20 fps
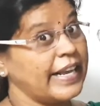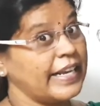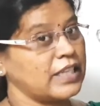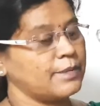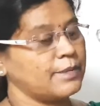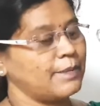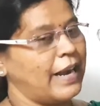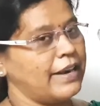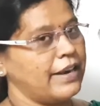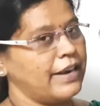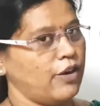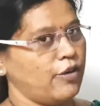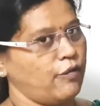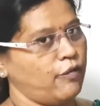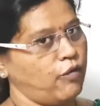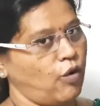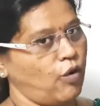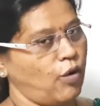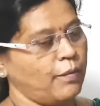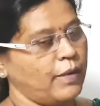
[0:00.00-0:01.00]
expanded
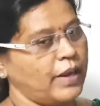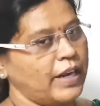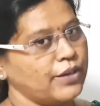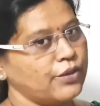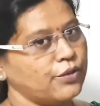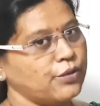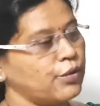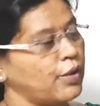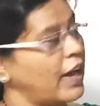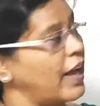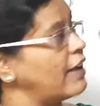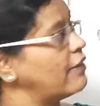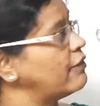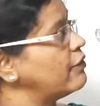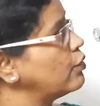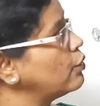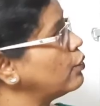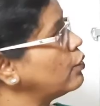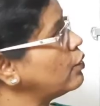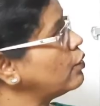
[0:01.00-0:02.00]
form and you
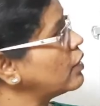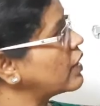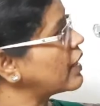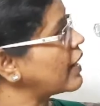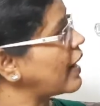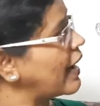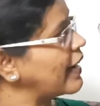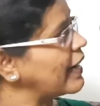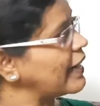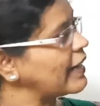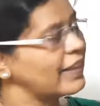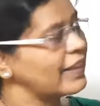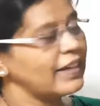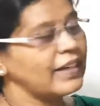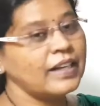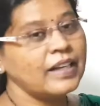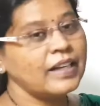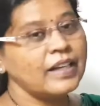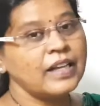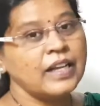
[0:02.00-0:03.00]
have to write
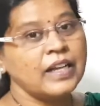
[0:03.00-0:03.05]
the